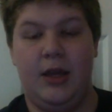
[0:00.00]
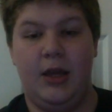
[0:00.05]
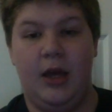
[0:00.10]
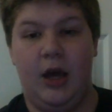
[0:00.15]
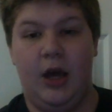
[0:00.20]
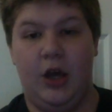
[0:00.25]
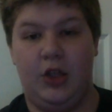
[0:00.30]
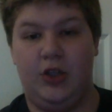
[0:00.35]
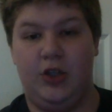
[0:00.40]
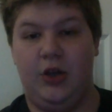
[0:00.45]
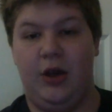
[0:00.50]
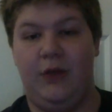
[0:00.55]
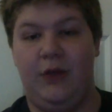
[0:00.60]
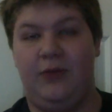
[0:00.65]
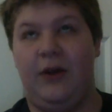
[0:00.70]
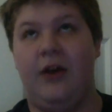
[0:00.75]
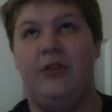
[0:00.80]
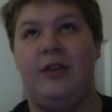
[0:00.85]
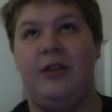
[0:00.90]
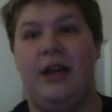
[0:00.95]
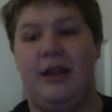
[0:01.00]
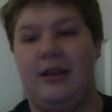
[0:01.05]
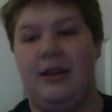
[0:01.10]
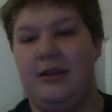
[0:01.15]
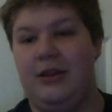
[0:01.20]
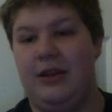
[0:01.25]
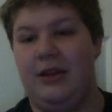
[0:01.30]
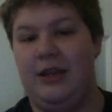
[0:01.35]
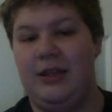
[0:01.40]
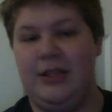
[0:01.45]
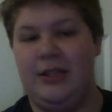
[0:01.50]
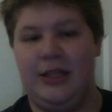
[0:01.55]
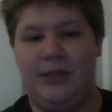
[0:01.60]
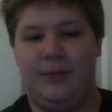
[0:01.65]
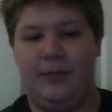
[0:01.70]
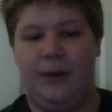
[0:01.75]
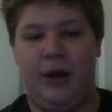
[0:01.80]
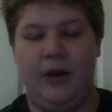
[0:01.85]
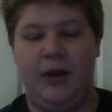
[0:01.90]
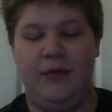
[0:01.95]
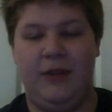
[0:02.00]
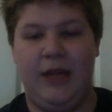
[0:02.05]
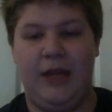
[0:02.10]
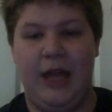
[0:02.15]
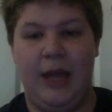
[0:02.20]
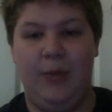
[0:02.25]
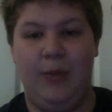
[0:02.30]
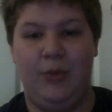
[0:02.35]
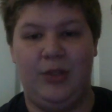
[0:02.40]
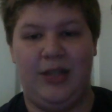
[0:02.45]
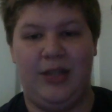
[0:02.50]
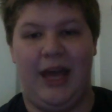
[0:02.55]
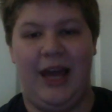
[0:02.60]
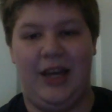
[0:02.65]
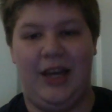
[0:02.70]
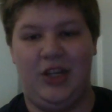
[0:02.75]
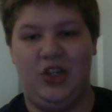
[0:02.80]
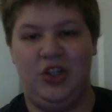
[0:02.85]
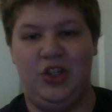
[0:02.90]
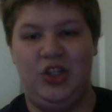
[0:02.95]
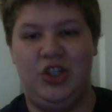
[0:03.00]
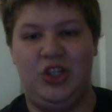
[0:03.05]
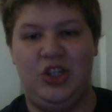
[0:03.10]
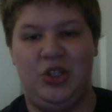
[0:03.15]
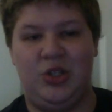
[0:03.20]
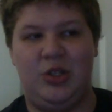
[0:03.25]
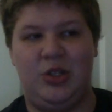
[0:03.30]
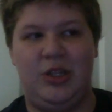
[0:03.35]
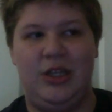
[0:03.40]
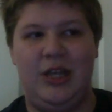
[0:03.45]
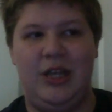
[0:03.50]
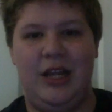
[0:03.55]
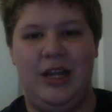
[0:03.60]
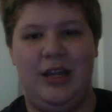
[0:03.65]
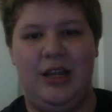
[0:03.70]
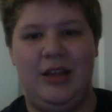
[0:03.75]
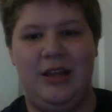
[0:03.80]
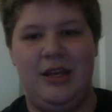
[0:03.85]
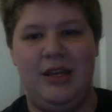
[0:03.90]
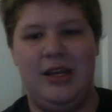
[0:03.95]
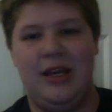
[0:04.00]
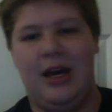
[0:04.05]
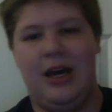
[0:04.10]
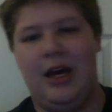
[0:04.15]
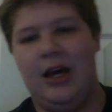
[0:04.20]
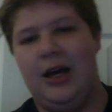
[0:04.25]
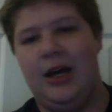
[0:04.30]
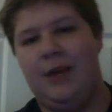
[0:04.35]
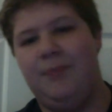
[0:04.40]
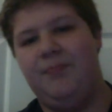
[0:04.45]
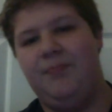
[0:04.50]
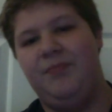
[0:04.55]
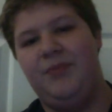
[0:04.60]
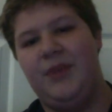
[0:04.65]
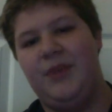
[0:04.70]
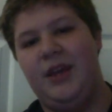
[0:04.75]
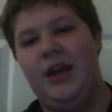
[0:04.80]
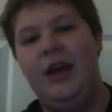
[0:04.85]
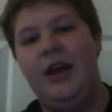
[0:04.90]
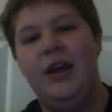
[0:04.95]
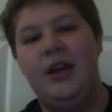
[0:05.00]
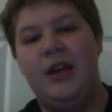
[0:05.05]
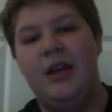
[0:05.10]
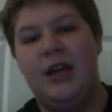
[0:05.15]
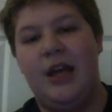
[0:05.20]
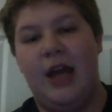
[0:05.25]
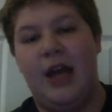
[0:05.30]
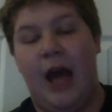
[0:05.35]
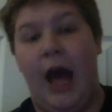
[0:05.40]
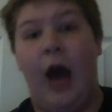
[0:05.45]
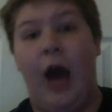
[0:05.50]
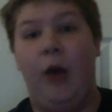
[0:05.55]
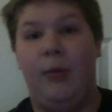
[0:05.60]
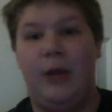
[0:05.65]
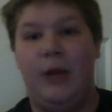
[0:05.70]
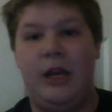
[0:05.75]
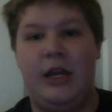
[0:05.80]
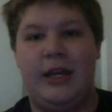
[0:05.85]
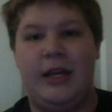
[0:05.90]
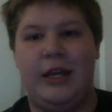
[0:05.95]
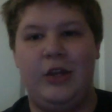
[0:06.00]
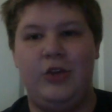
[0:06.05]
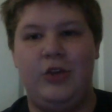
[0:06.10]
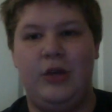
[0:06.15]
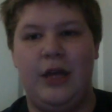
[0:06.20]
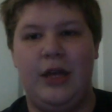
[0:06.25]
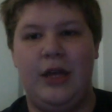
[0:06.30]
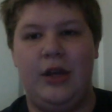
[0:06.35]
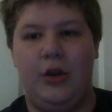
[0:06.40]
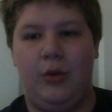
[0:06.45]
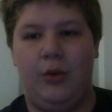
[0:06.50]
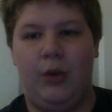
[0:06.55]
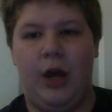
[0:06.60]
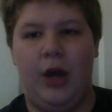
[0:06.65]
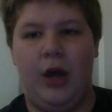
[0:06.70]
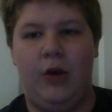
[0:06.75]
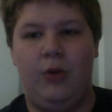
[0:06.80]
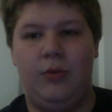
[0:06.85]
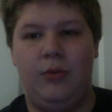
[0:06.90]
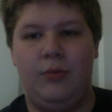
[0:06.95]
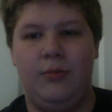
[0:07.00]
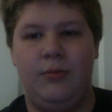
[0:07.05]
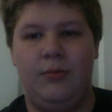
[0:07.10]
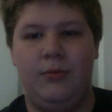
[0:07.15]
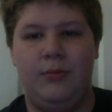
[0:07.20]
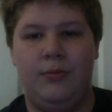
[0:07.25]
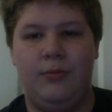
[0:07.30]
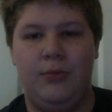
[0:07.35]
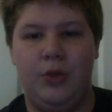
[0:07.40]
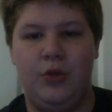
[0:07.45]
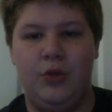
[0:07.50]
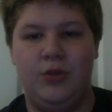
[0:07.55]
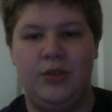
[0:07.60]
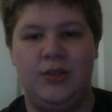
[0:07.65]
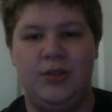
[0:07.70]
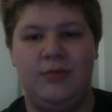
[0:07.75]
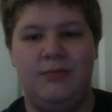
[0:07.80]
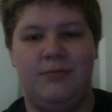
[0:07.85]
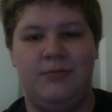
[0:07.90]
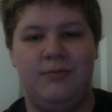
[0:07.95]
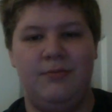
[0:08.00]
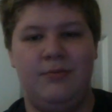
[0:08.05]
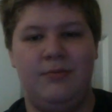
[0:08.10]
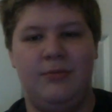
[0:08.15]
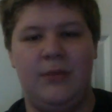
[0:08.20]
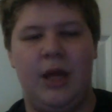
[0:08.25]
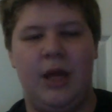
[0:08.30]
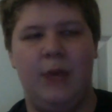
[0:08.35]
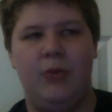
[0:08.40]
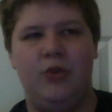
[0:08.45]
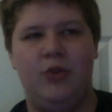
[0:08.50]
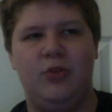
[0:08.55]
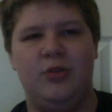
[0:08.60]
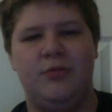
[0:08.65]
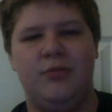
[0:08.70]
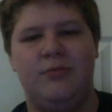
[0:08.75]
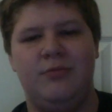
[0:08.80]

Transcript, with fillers: Also, I found that the easiest part of the game was actually just getting the um, how many can you get in a row moons, not moons.